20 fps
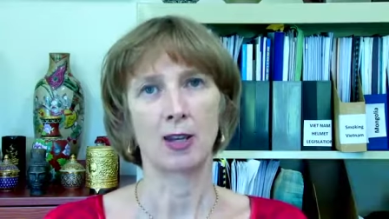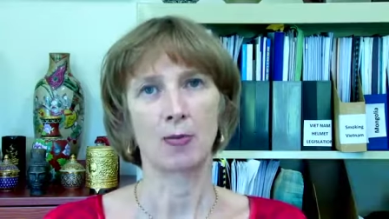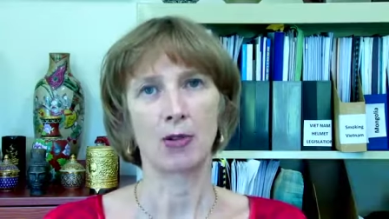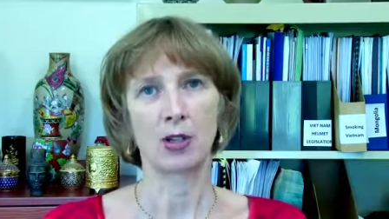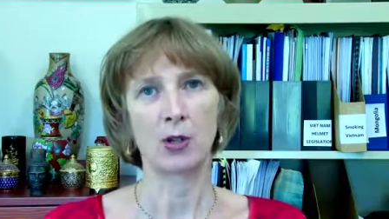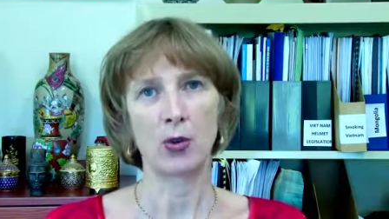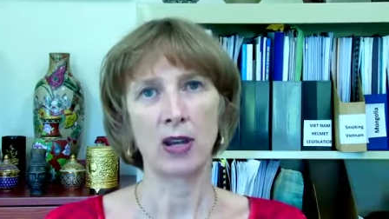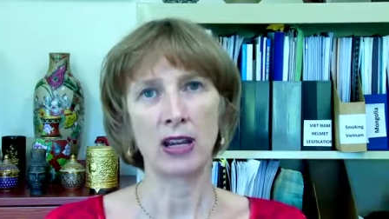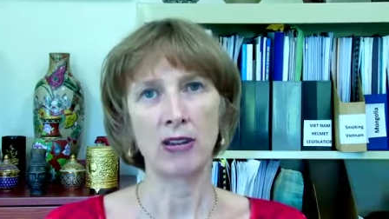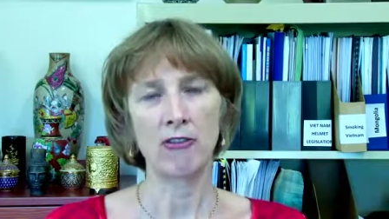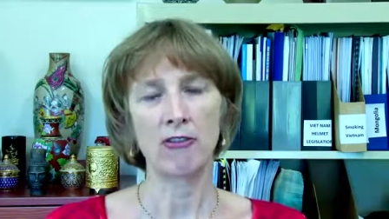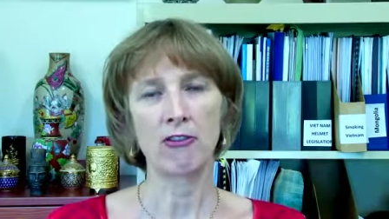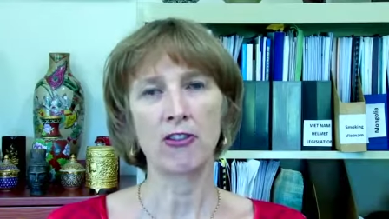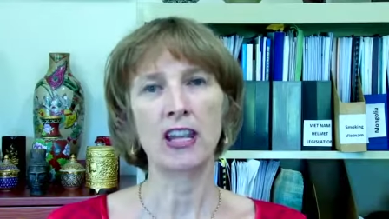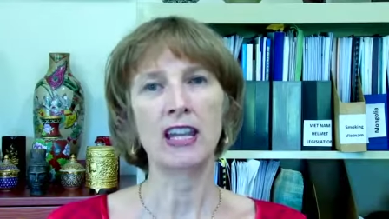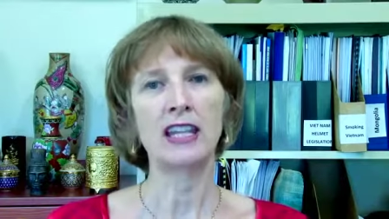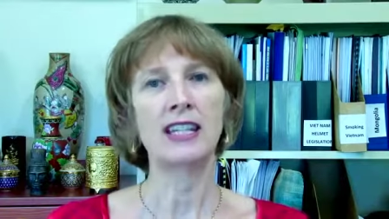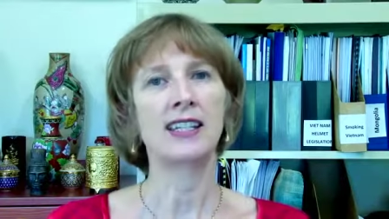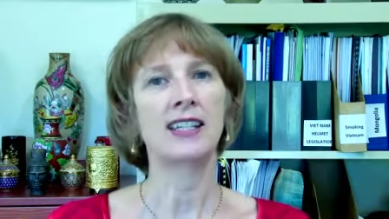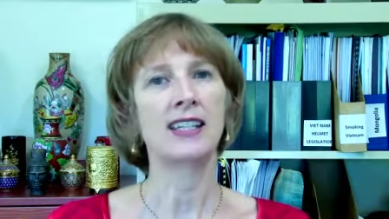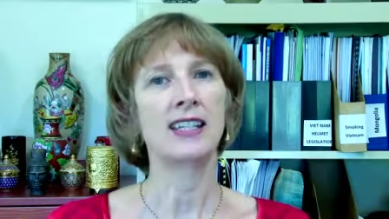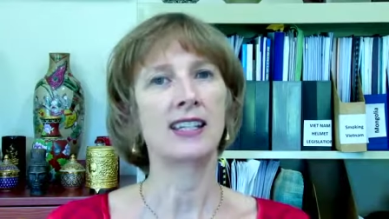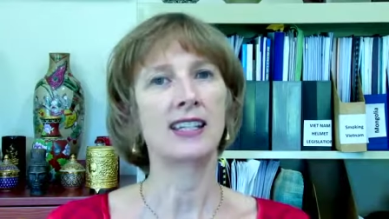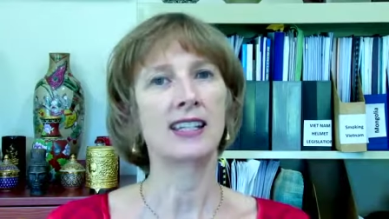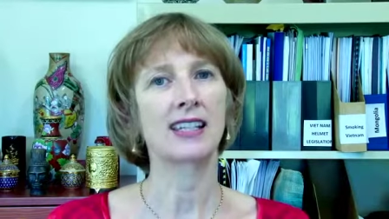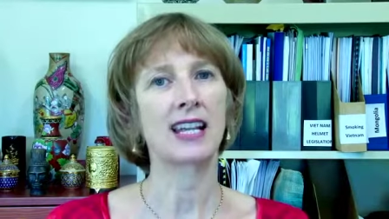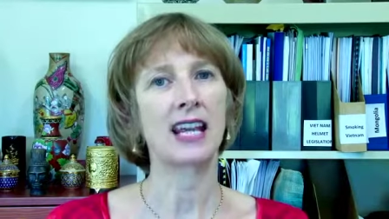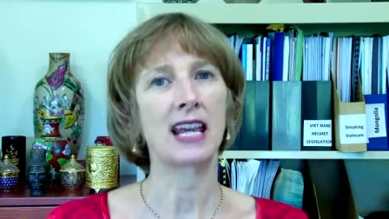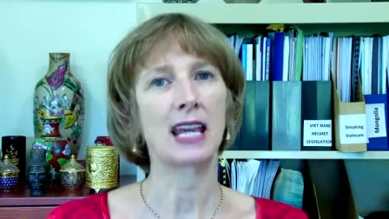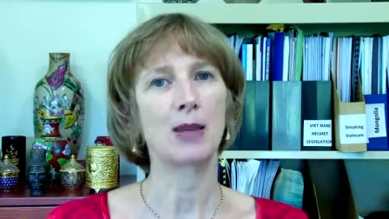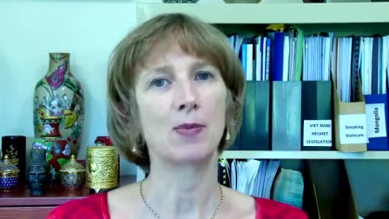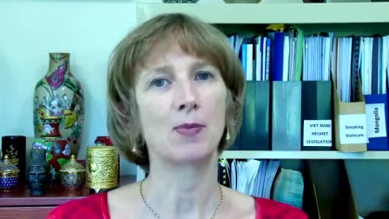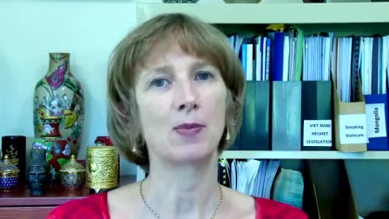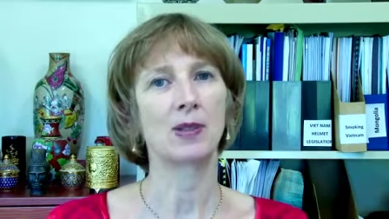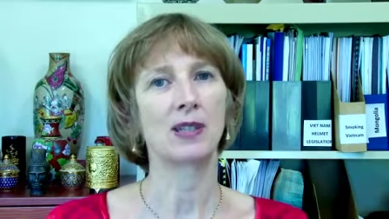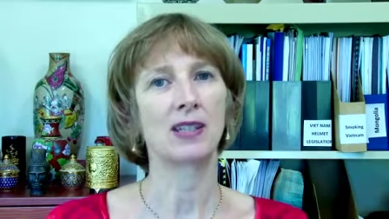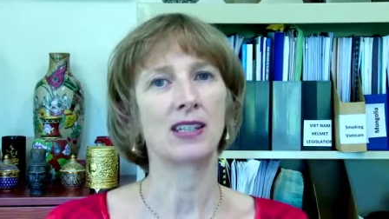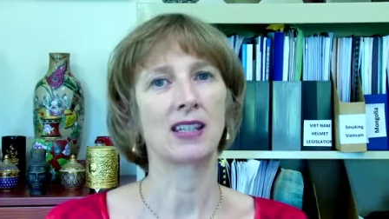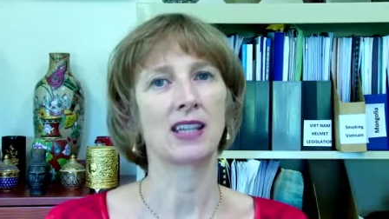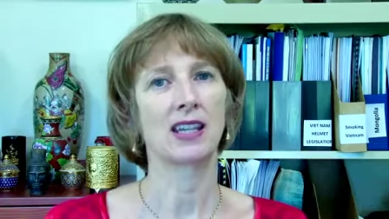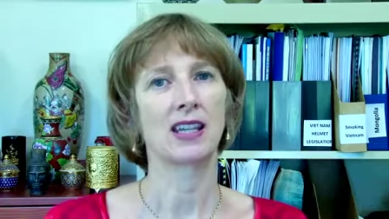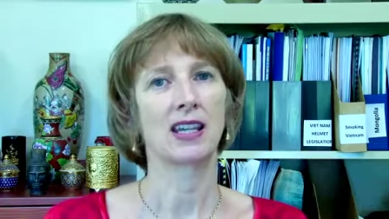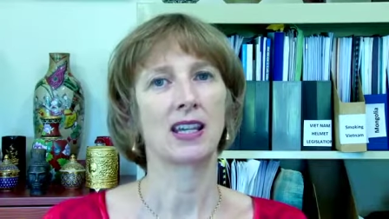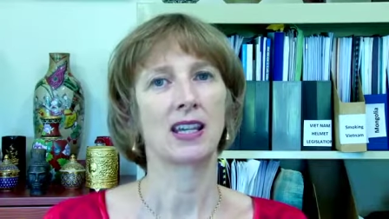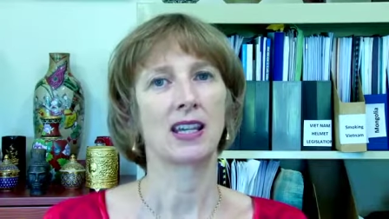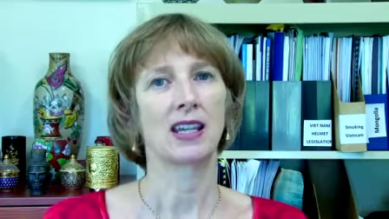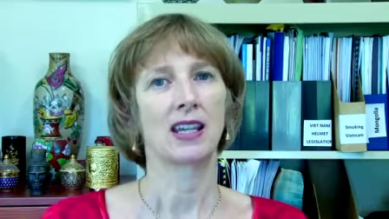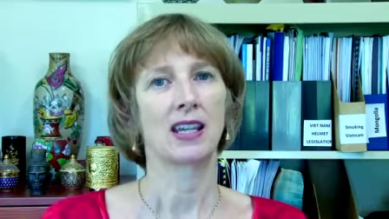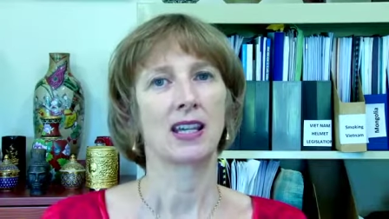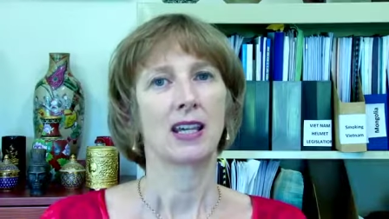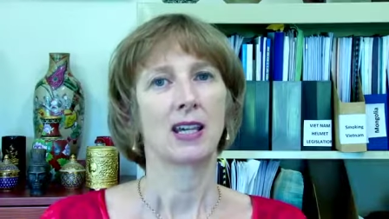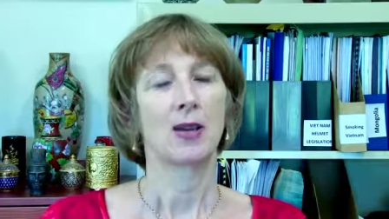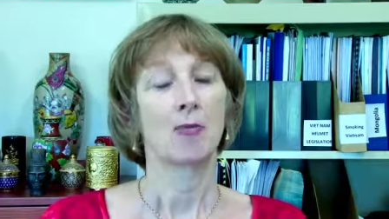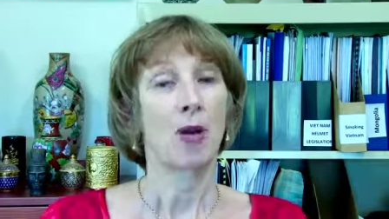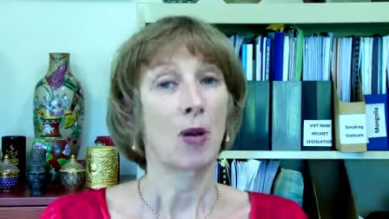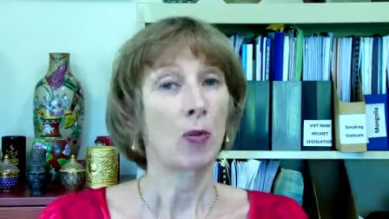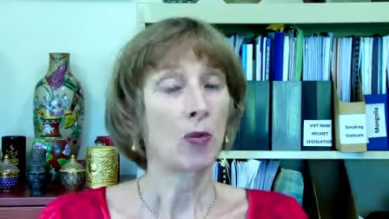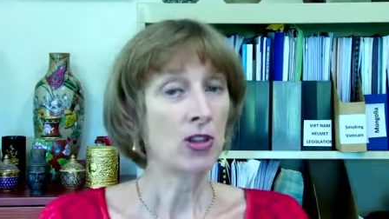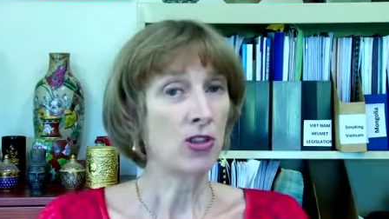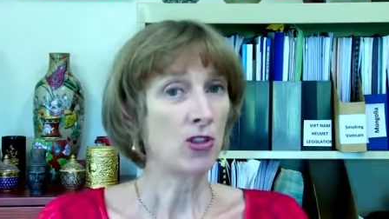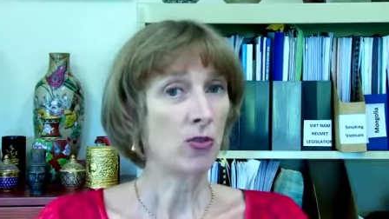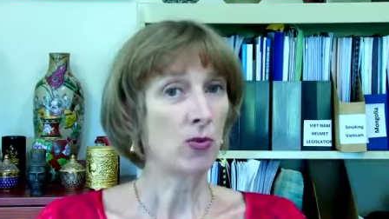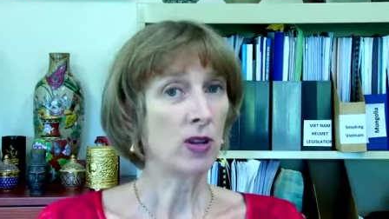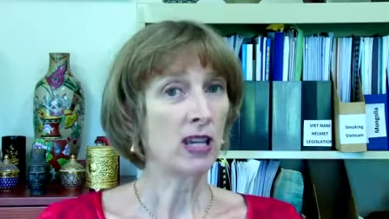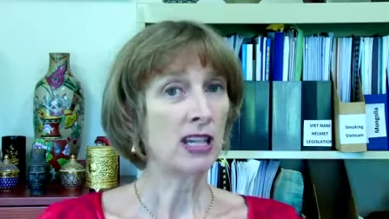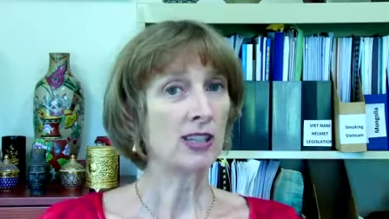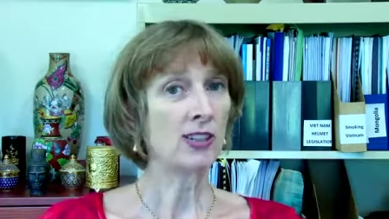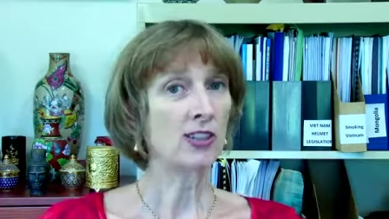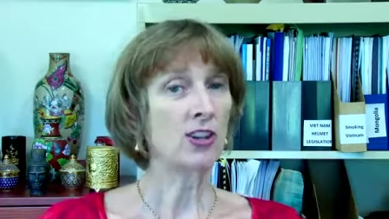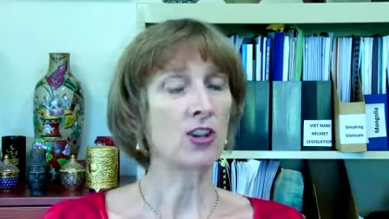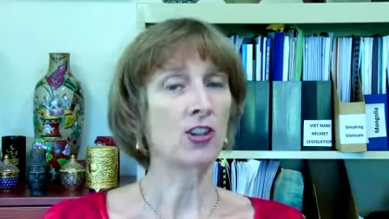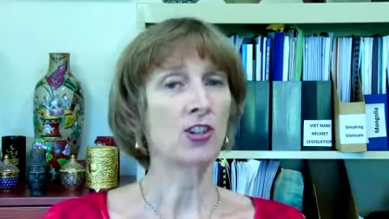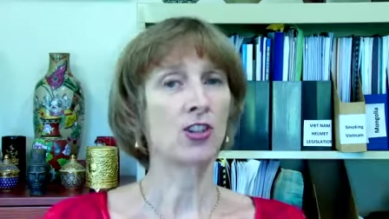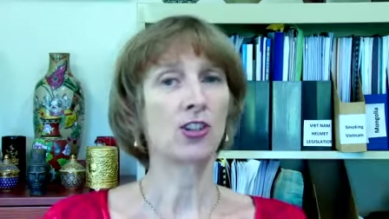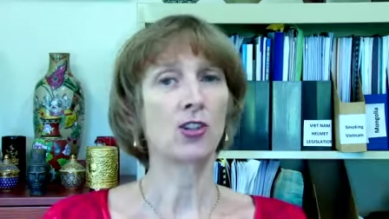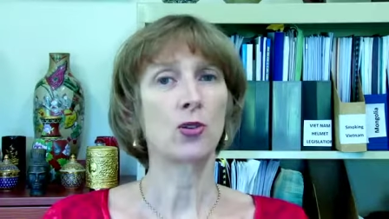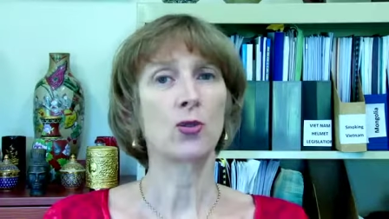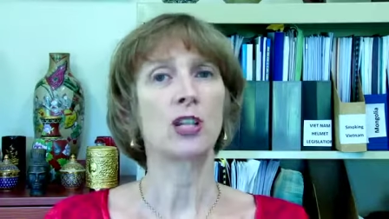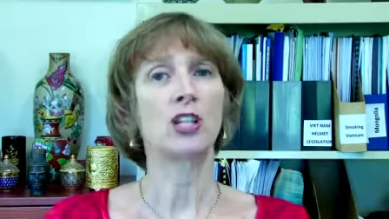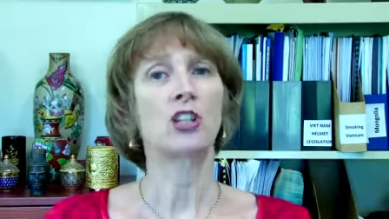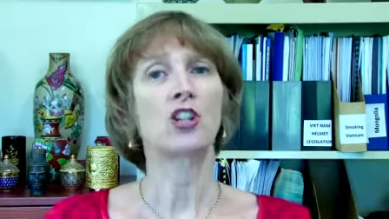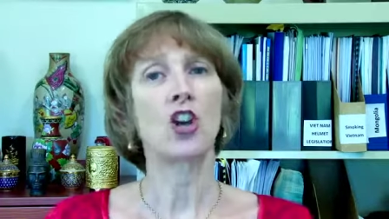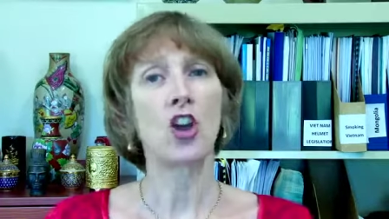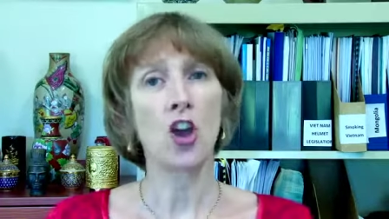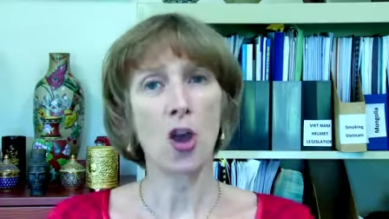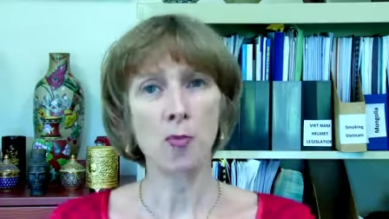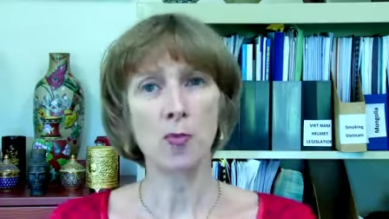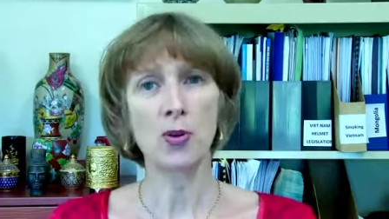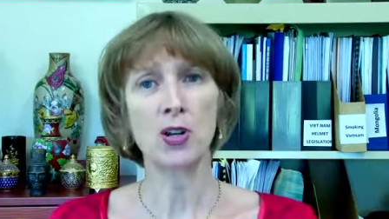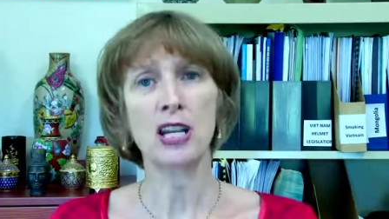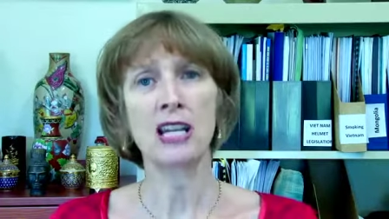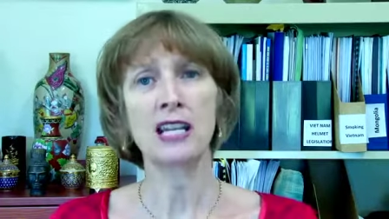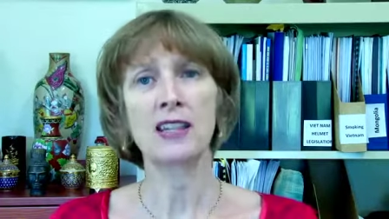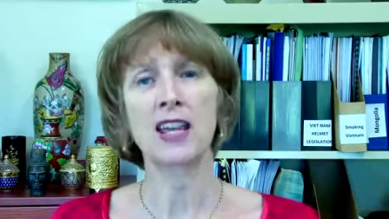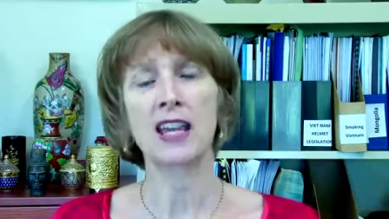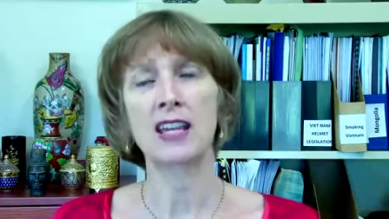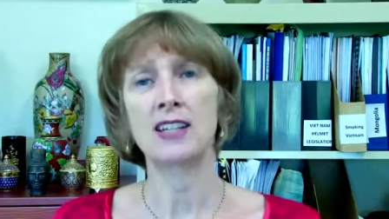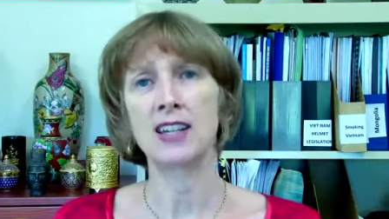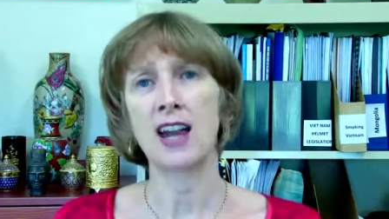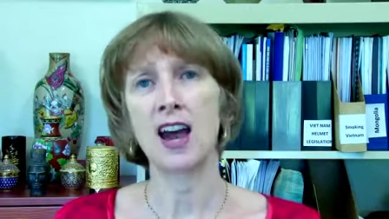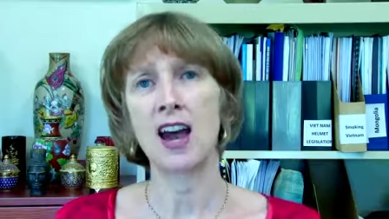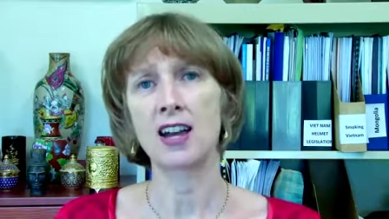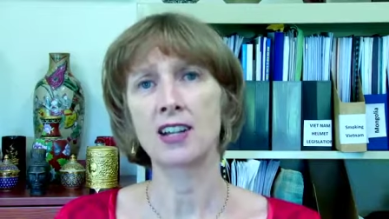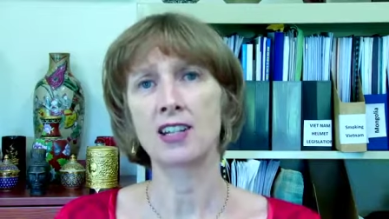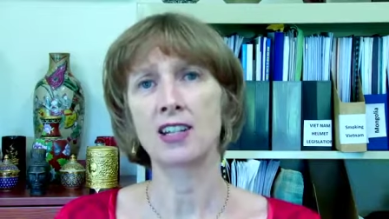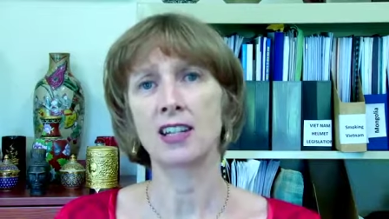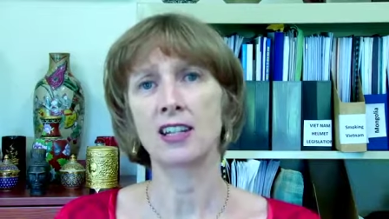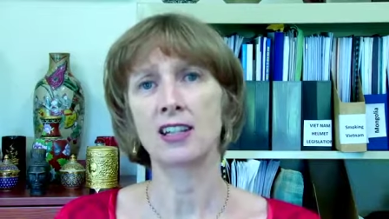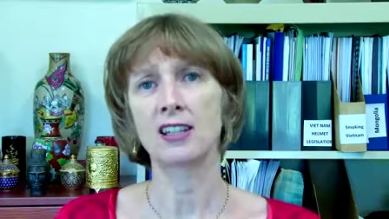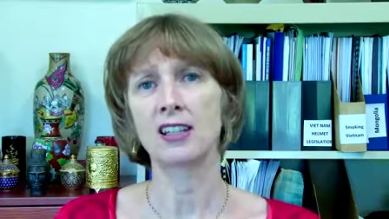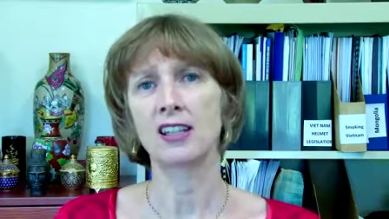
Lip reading: between feeds and sleeps. But when the researchers are interpreting their data,